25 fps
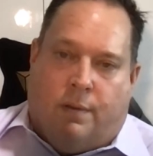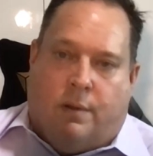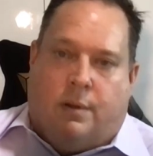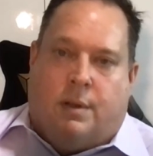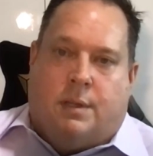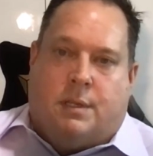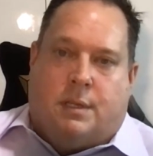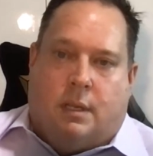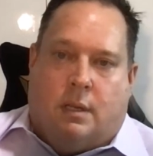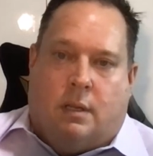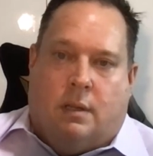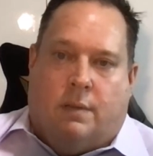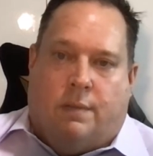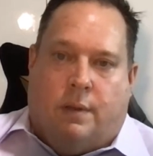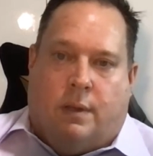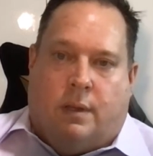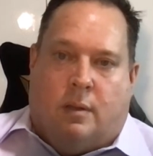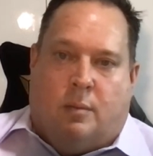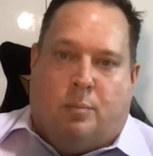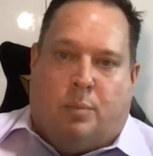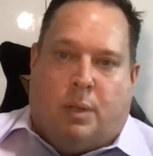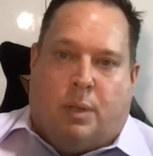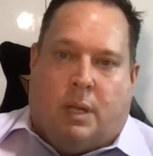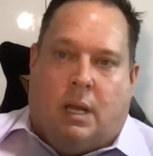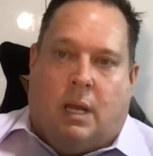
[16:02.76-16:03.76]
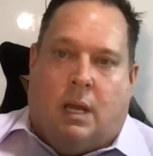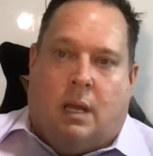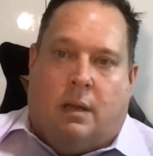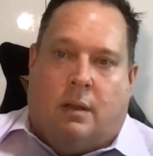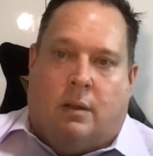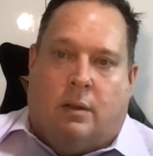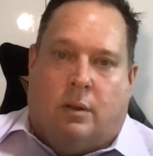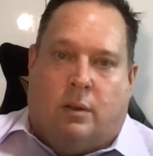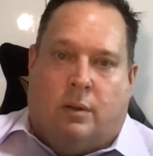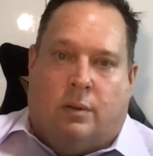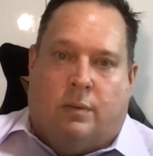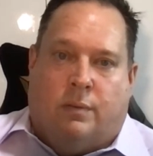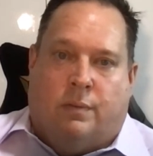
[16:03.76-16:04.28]
very significant part
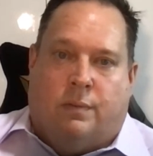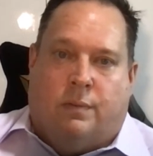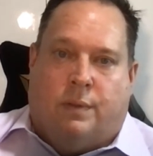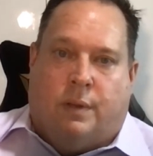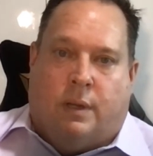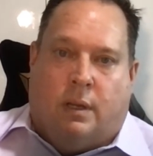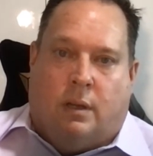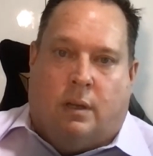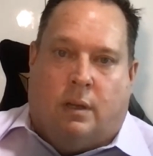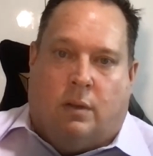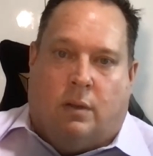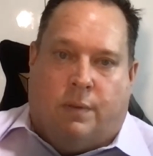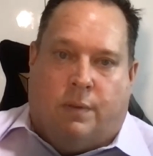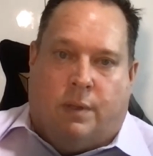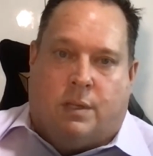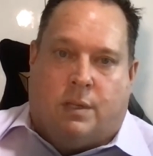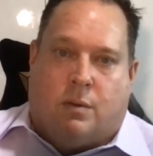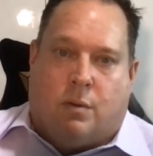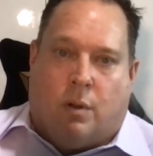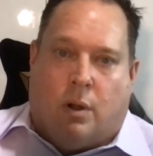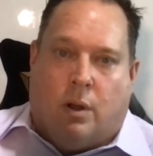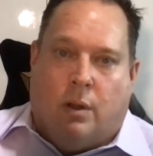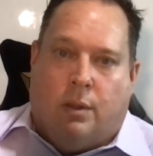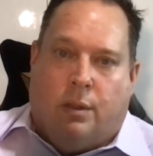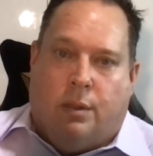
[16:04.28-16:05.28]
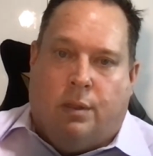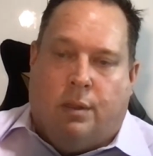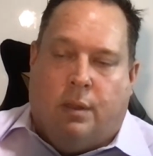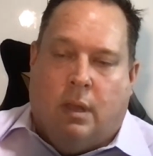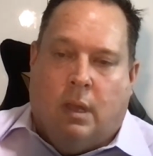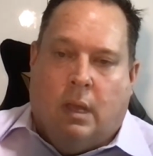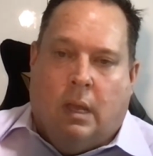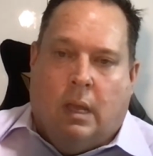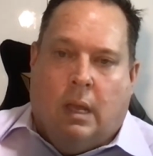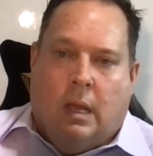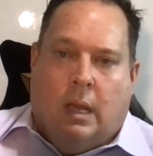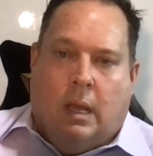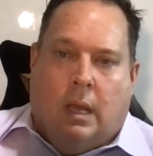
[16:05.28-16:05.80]
of this growth,
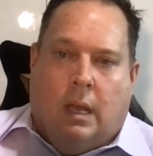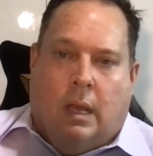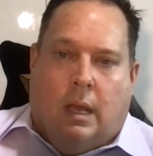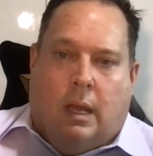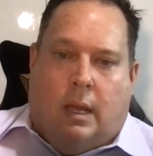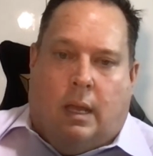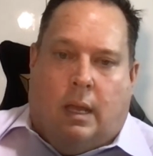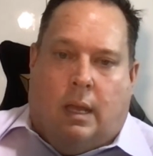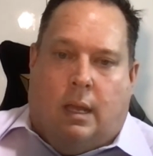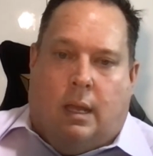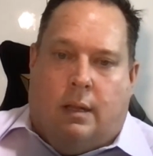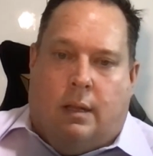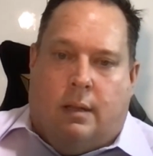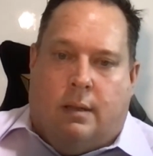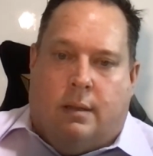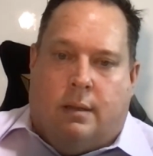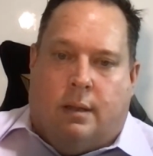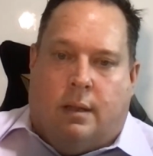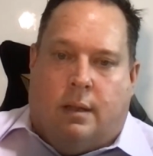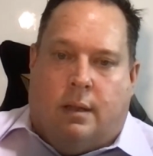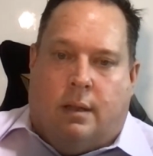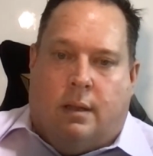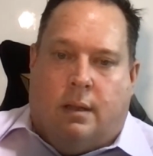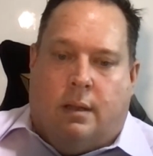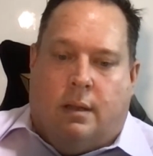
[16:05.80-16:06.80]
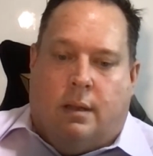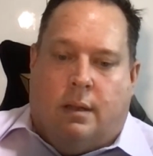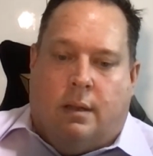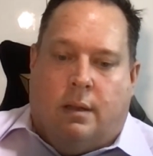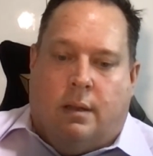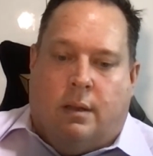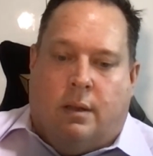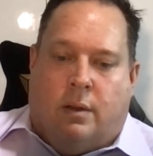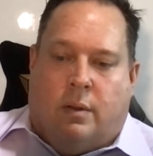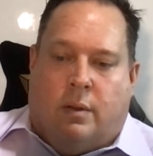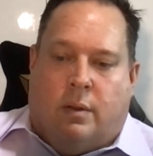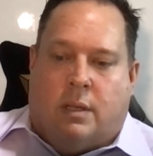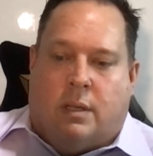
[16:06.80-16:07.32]
and
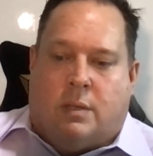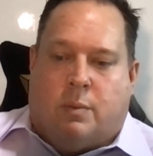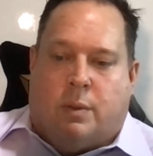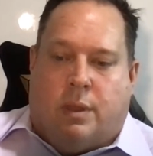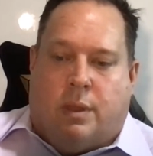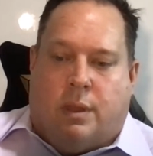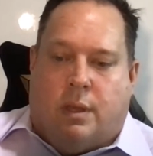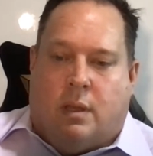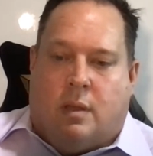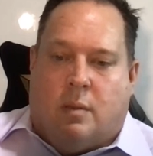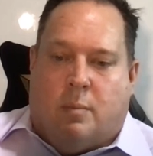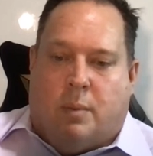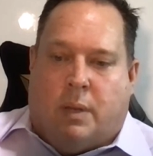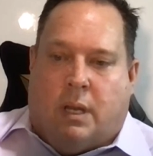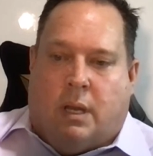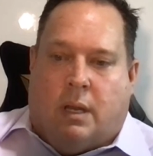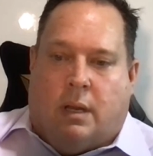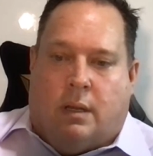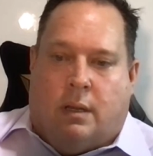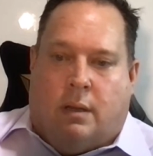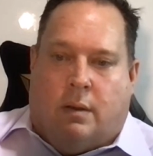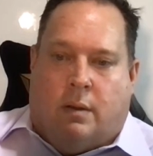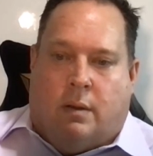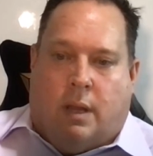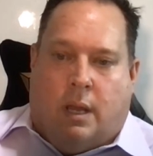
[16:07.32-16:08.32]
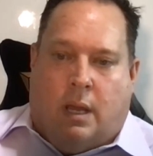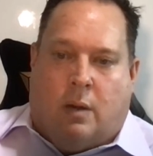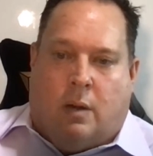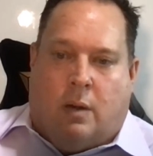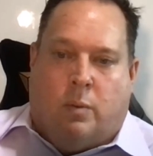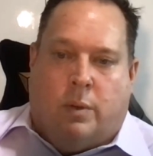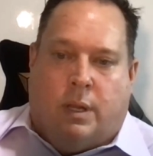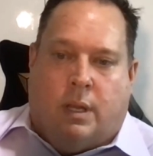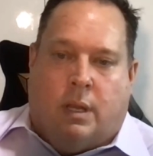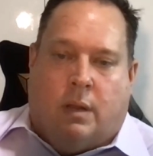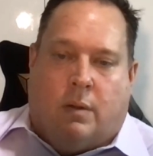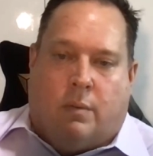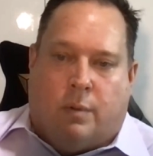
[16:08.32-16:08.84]
as we think about how do
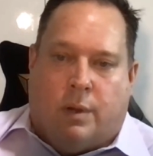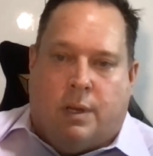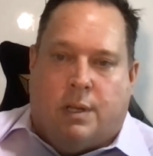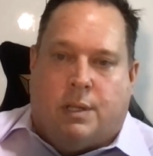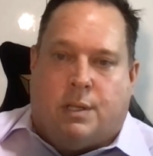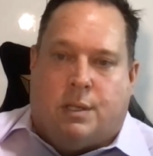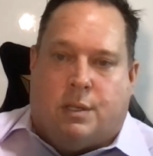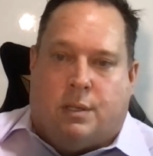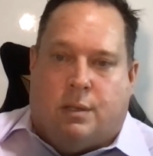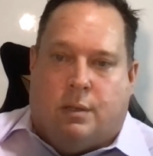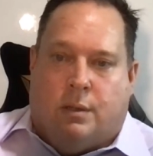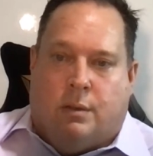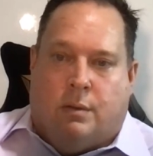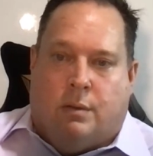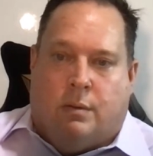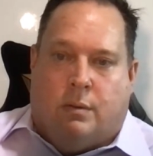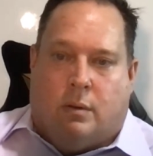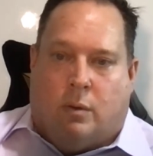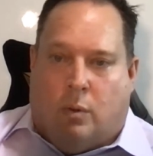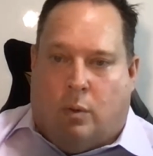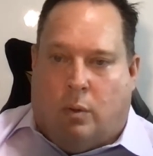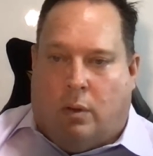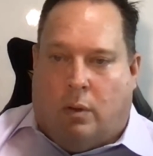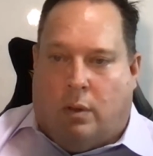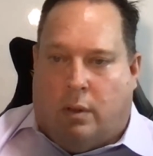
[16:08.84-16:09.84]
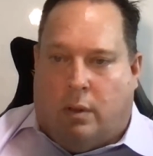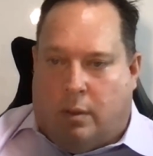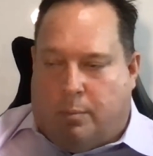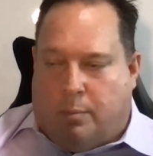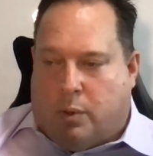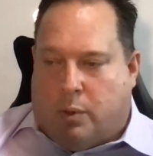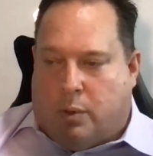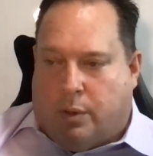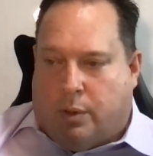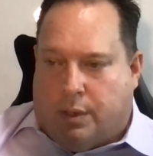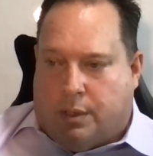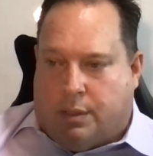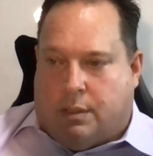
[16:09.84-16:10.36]
we get reach to all of the
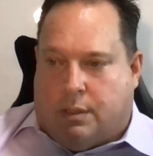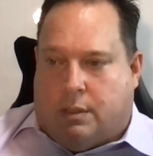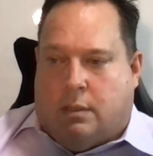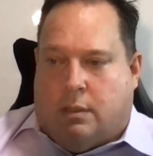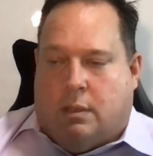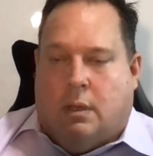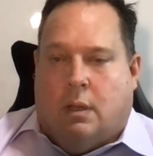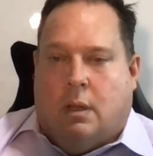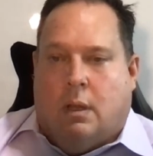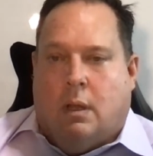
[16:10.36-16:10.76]
broadest